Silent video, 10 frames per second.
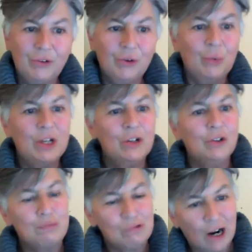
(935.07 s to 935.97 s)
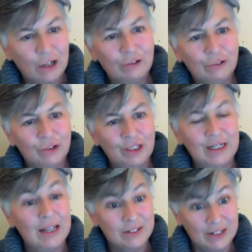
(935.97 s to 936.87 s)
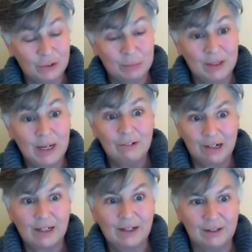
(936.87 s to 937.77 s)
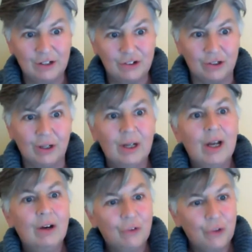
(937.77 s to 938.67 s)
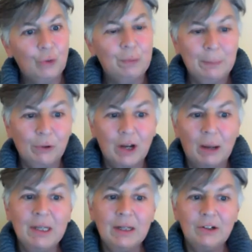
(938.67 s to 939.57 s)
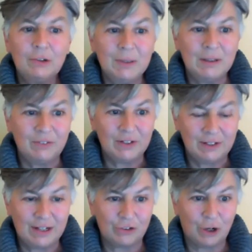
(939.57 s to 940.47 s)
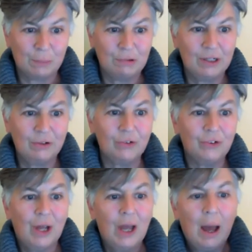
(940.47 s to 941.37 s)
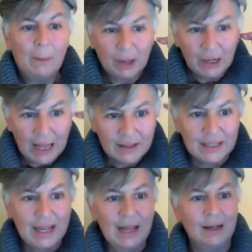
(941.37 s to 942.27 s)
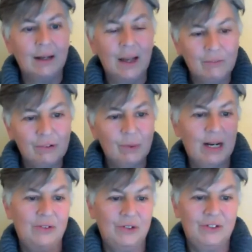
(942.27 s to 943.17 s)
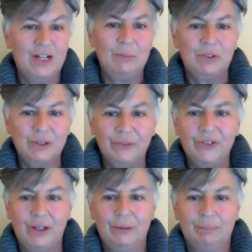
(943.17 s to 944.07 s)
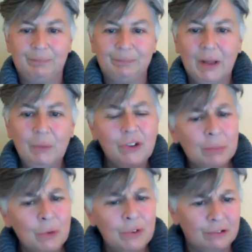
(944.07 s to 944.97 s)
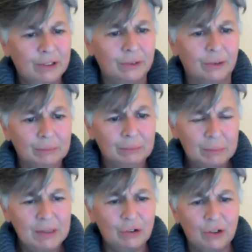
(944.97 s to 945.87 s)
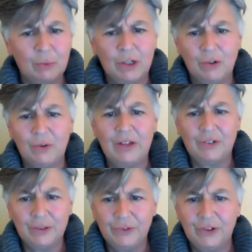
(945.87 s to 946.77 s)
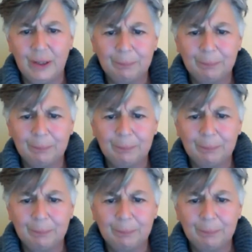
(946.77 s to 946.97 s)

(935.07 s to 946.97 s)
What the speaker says: So we can do prior learning, assessment, and recognition for those people coming in to be VTS operators. But at the end, everyone has the same skill set, which is the most critical to make sure that we can do that skill set.